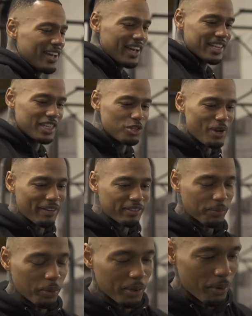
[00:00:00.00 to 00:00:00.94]
And then you have to
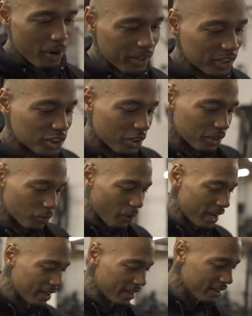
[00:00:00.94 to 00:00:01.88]
put them on a certain
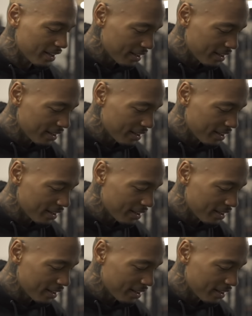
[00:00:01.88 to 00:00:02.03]
way.